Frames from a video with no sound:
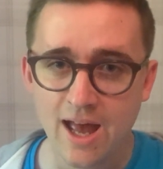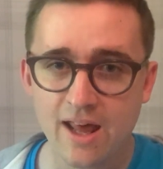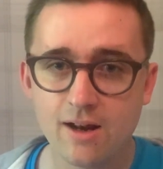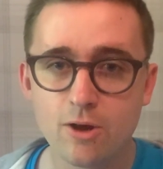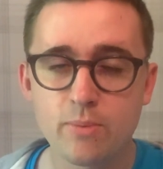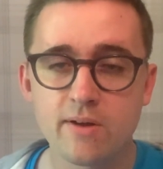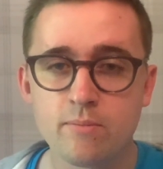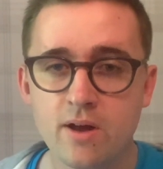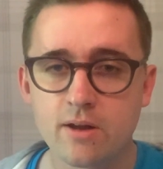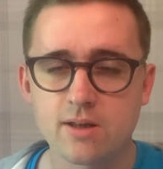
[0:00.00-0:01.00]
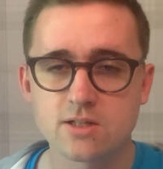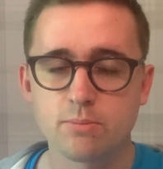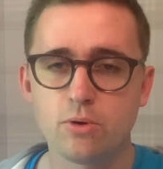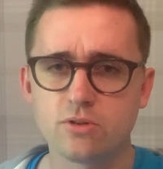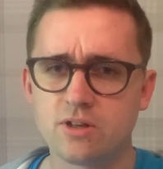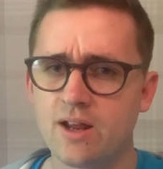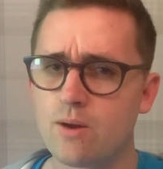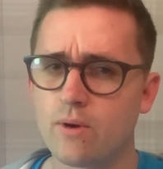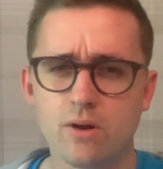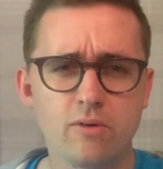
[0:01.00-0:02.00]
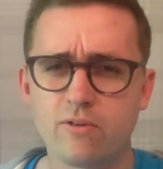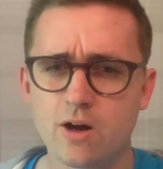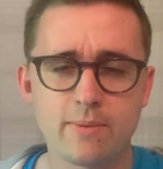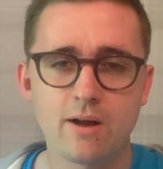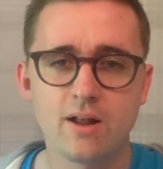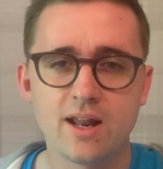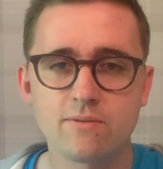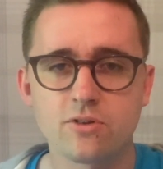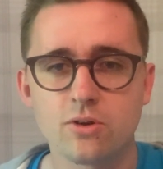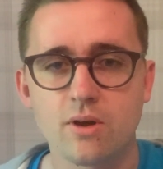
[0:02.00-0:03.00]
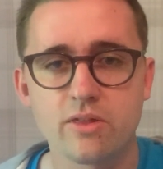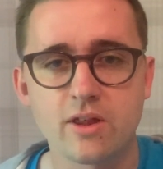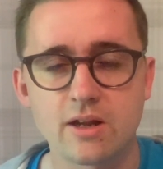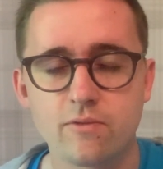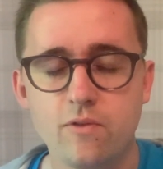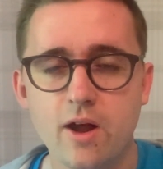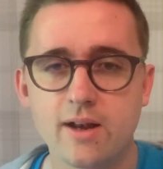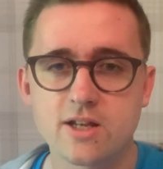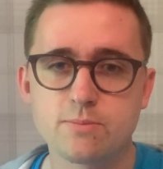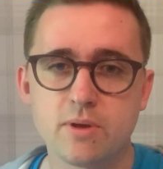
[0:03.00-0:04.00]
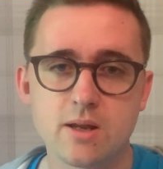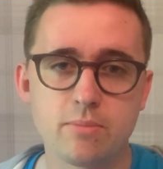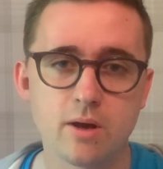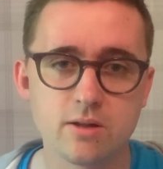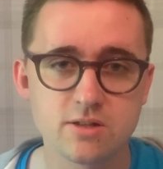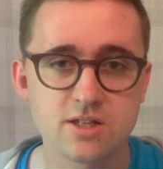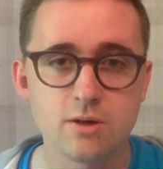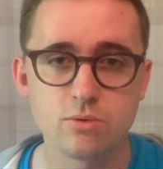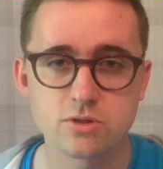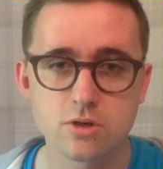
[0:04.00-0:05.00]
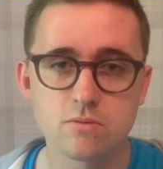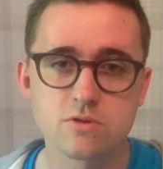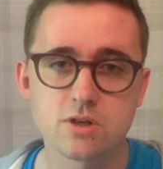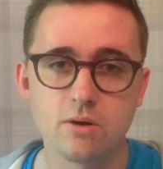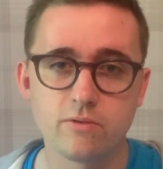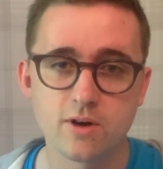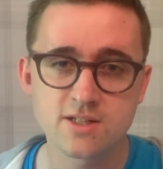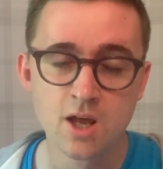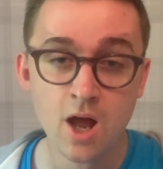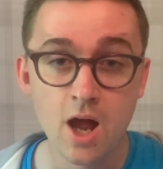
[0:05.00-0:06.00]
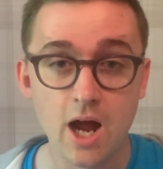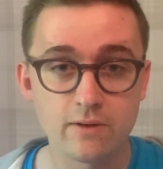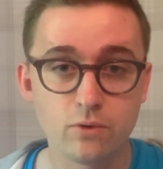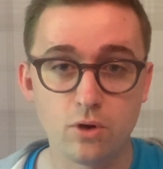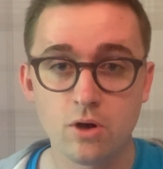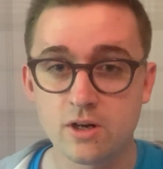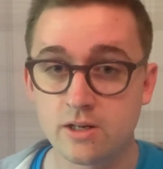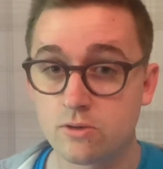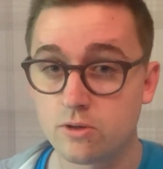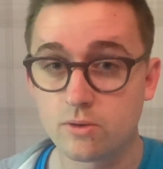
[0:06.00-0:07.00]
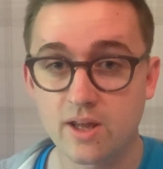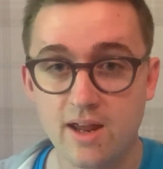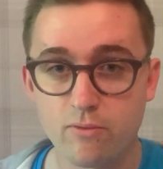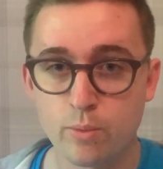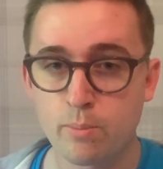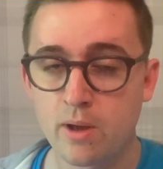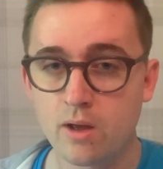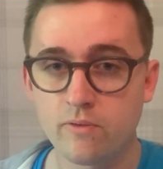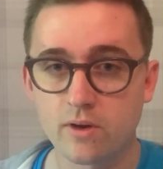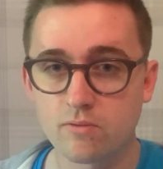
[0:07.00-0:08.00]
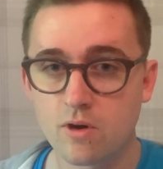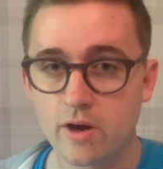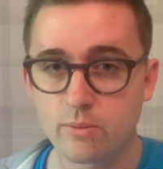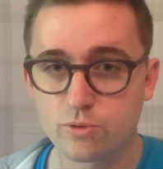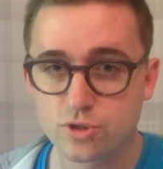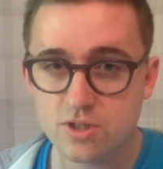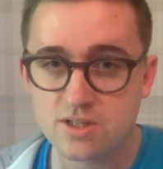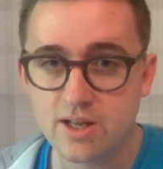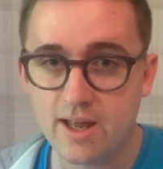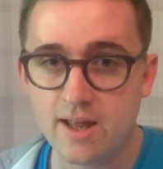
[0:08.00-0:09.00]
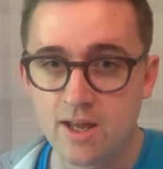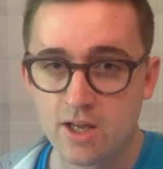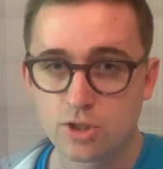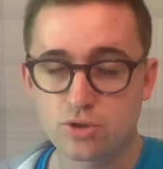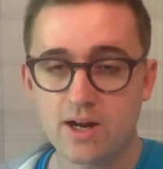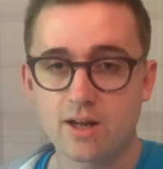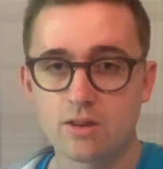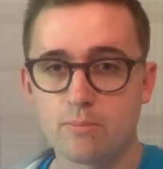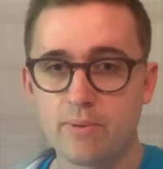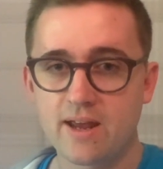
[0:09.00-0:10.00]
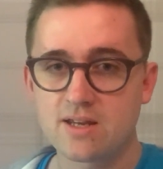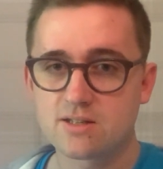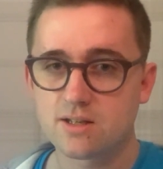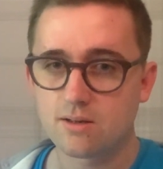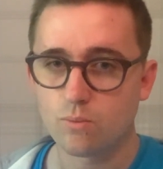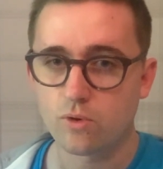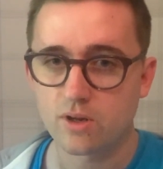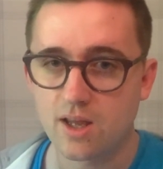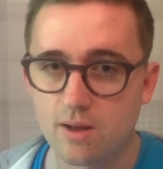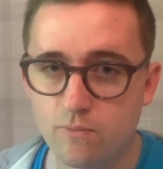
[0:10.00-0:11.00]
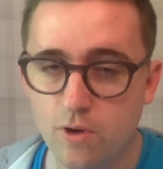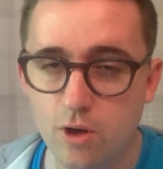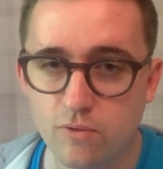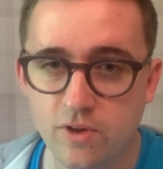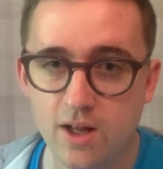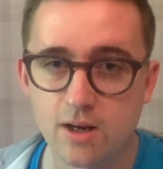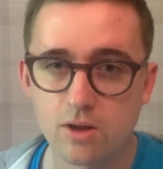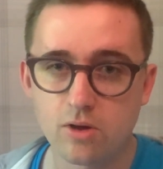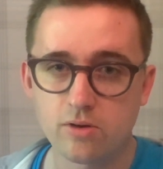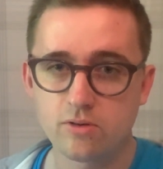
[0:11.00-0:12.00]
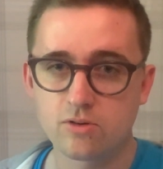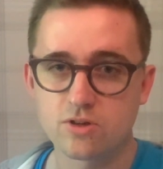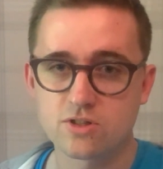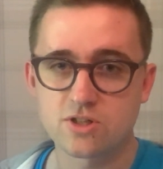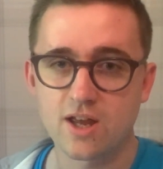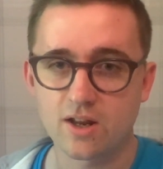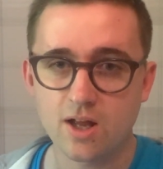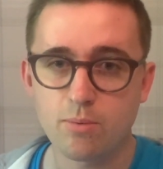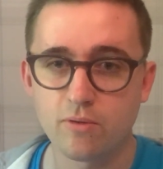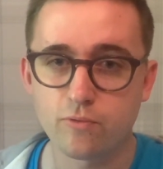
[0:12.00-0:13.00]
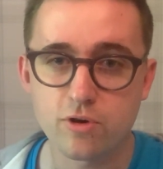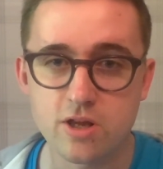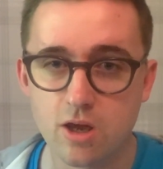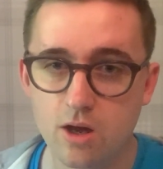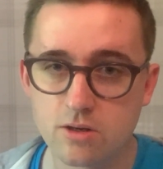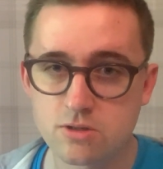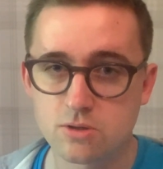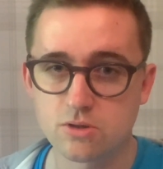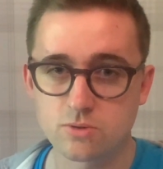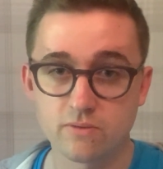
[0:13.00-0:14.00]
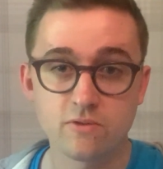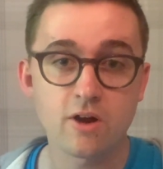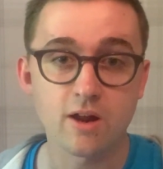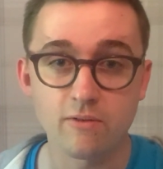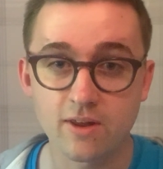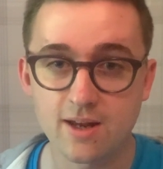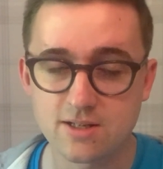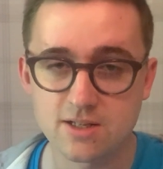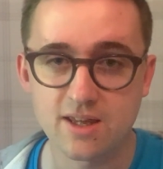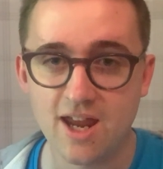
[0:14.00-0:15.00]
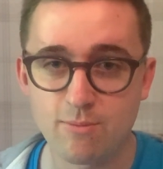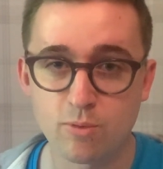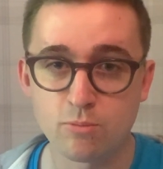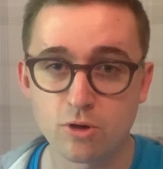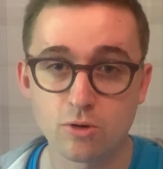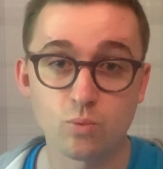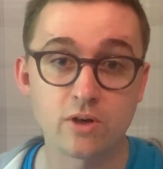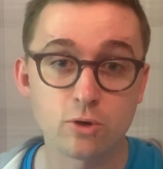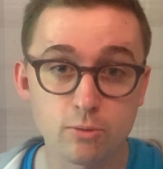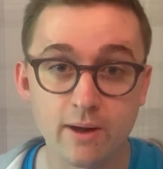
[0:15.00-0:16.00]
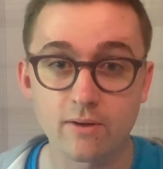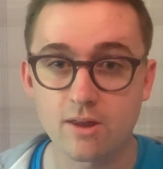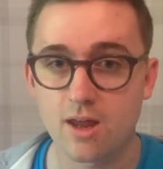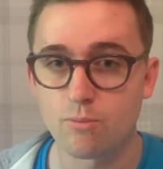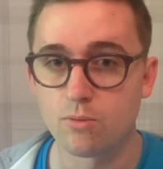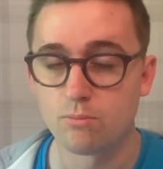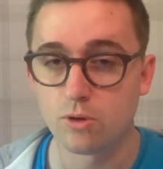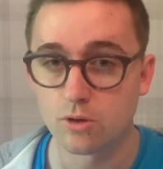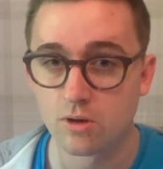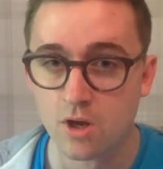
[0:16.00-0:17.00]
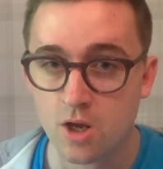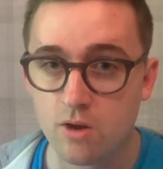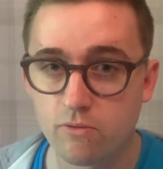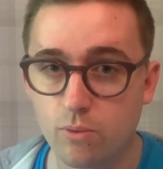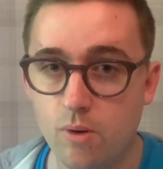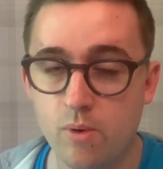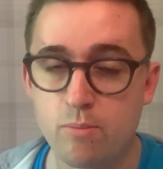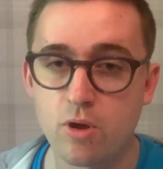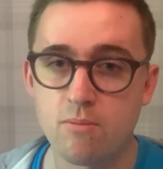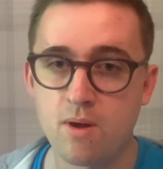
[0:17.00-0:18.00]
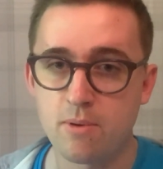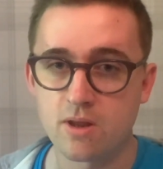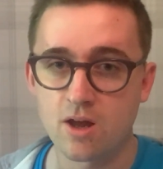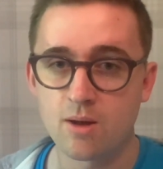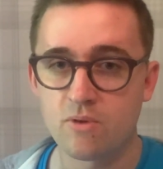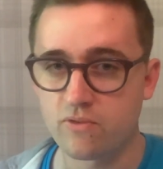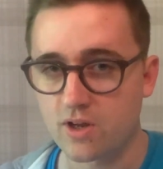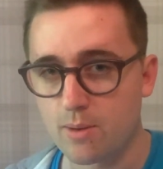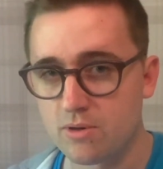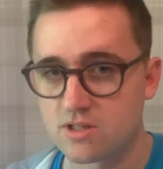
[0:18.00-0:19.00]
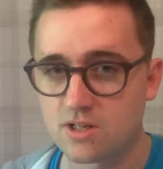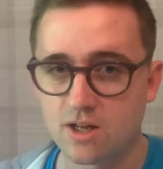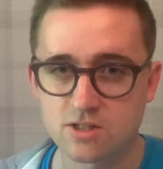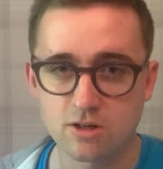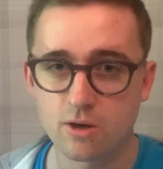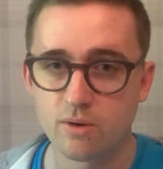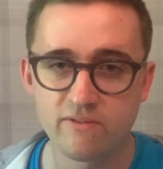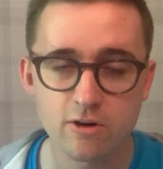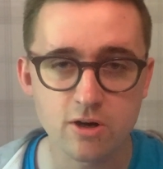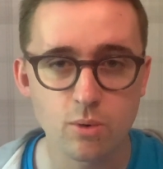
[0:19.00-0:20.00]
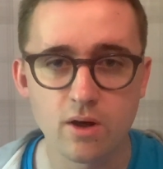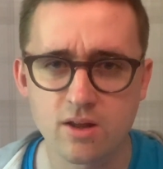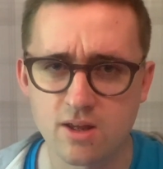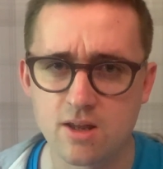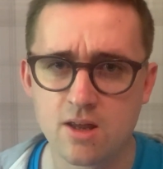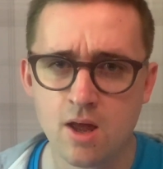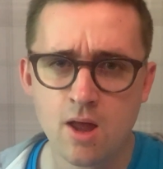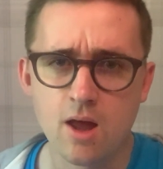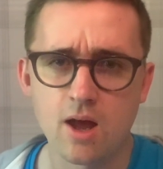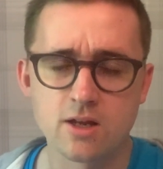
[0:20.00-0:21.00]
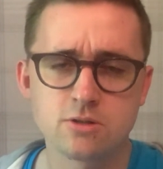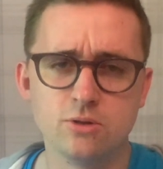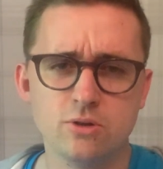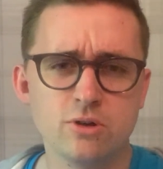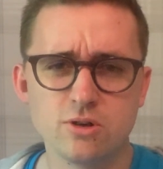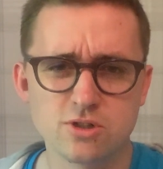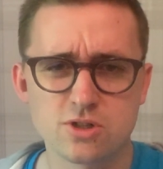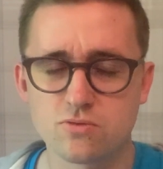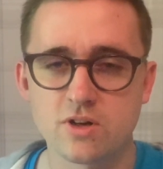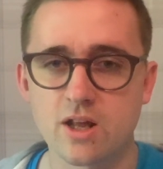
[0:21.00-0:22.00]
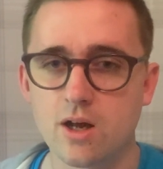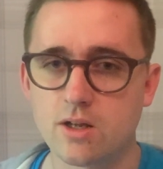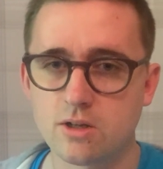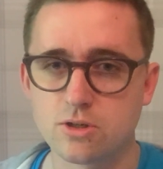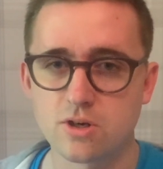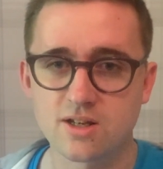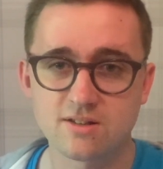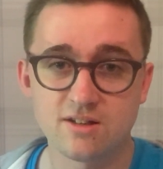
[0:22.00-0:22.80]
Had a little bit of market support today, went off around about 11-2, I think, final SP, but still was a good result for us. I thought Holly Doyle gave him a perfect ride, was just there, tracking the pace, didn't want to get involved early on because he had a couple of free gurn sorts with Knight of Kings and Cayman Moon. We knew about Cayman Moon for when we put him up at Yarmouth a couple of starts ago, a very quirky sort of, who's just really hard to trust.